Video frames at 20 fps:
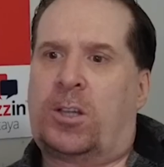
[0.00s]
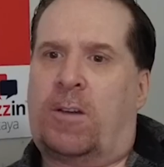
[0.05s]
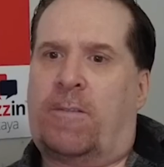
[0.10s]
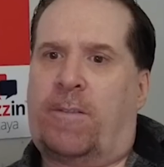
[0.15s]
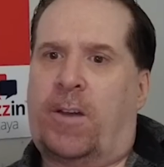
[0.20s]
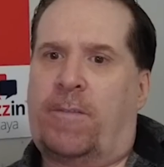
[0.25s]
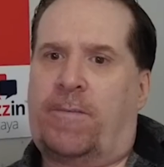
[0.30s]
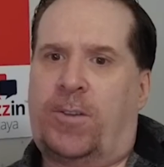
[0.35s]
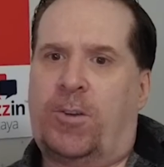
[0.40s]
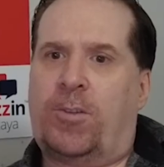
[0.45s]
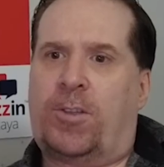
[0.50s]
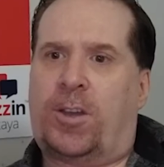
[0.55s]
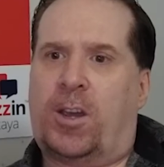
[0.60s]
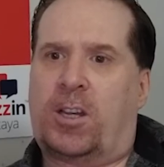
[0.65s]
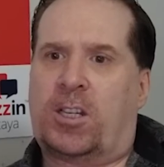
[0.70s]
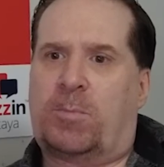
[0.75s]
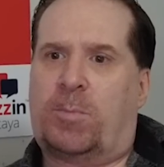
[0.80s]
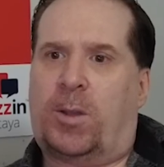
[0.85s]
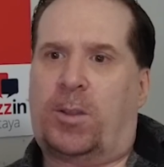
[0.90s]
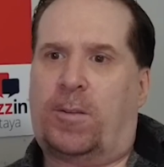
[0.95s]
a few
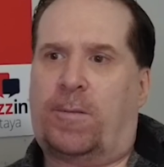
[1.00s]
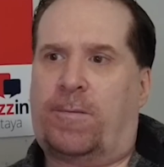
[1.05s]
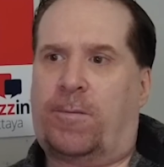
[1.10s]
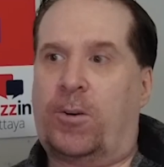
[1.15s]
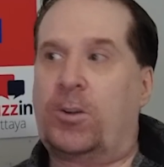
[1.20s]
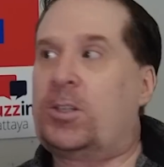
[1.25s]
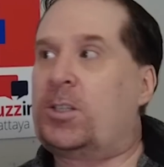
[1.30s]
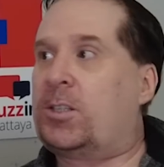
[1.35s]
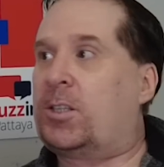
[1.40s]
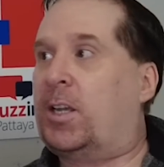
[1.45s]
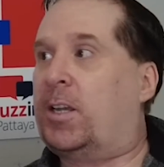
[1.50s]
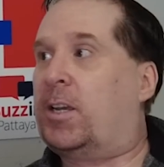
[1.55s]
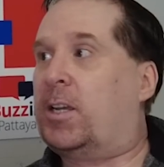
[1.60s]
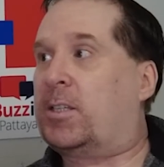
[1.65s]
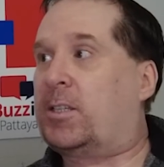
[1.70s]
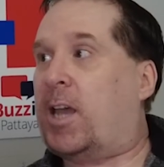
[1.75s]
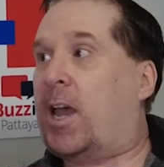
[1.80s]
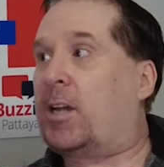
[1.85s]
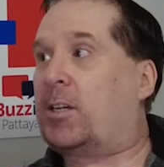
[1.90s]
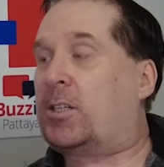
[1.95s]
things, but the first thing
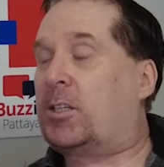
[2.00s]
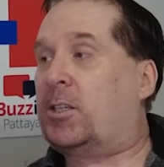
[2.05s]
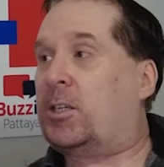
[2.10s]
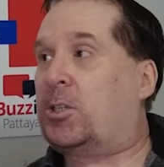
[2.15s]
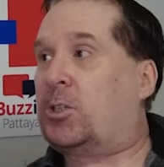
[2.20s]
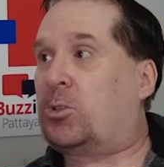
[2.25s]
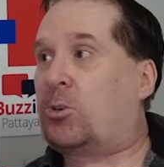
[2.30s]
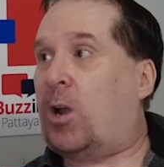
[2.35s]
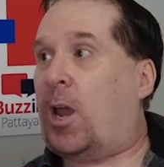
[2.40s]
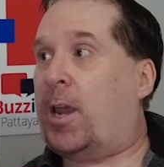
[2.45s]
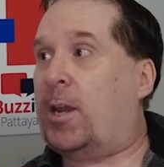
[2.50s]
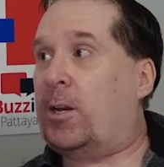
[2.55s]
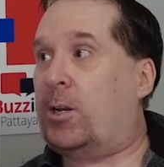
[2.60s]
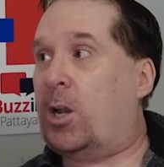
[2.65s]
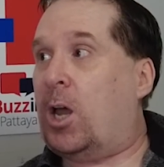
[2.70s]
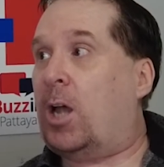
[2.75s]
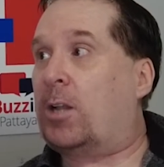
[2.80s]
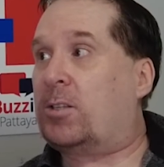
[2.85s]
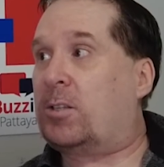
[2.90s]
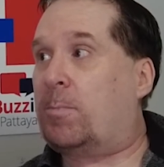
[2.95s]
is actually trying
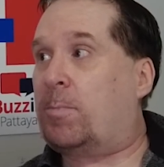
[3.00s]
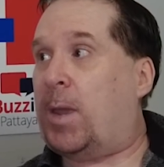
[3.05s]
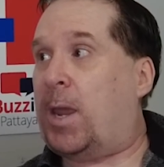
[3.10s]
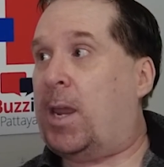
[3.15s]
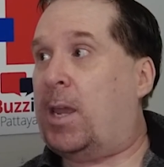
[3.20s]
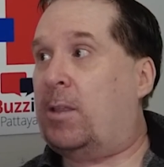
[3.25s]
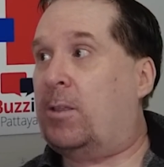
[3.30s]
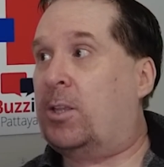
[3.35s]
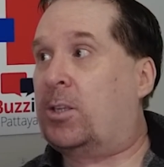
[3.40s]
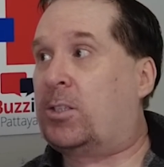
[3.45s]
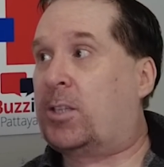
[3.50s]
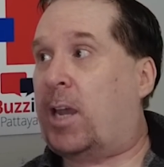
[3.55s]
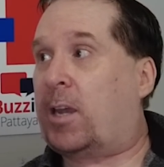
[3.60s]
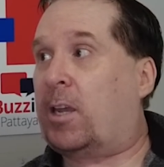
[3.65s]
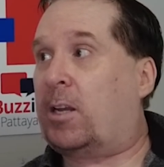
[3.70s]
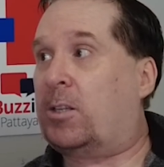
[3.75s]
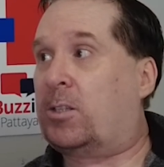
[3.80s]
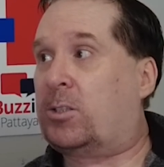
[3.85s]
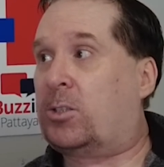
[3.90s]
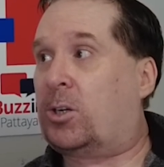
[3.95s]
not to pay the
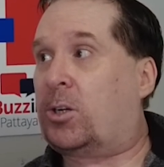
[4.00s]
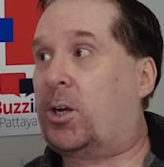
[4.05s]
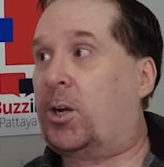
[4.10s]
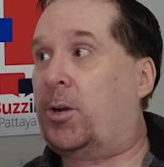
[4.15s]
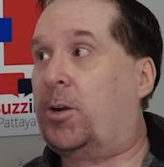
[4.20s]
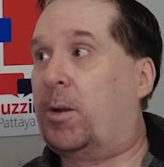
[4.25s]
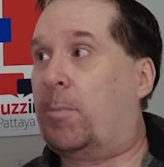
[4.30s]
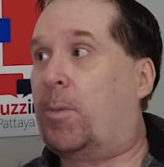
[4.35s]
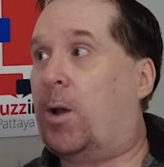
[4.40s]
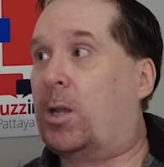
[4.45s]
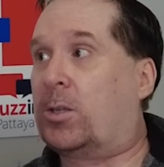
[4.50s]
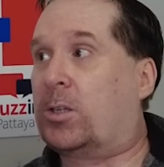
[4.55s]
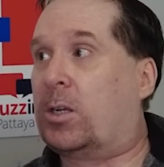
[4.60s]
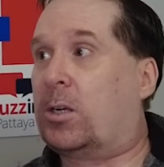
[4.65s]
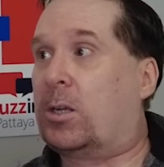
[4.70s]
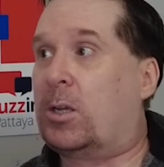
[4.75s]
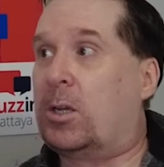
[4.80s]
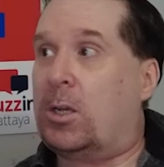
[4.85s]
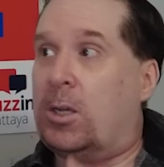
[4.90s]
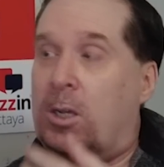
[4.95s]
second security deposit.
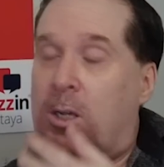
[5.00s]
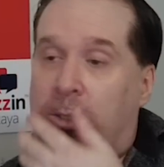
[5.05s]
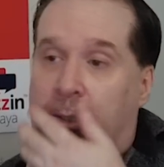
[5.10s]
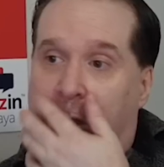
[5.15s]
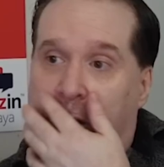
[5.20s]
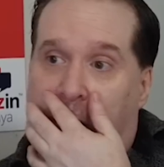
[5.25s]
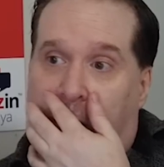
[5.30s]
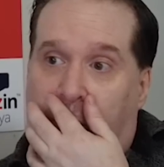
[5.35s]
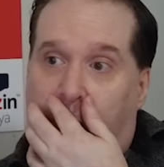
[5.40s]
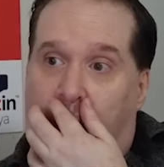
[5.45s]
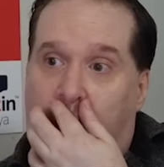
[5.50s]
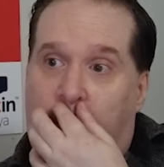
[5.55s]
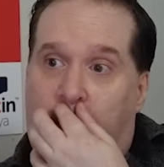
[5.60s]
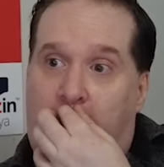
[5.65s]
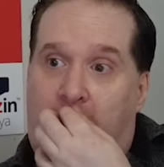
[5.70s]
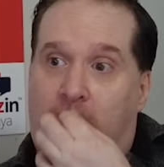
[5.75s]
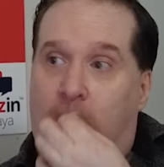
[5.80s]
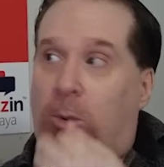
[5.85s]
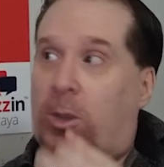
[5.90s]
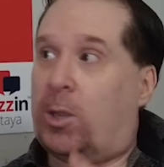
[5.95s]
So you try to
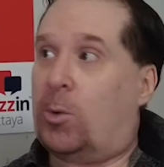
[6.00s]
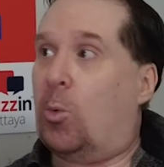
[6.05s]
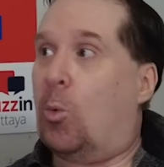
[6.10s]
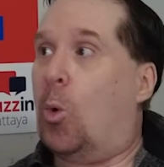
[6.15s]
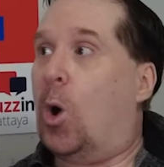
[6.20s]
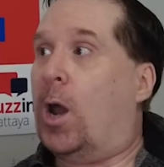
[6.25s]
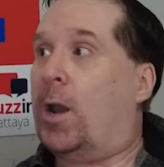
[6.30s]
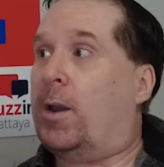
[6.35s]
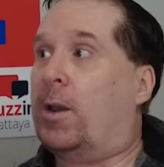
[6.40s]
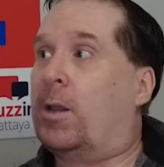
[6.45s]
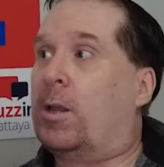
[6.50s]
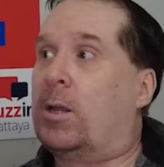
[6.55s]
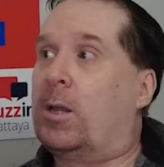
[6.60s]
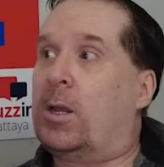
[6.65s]
pay only one.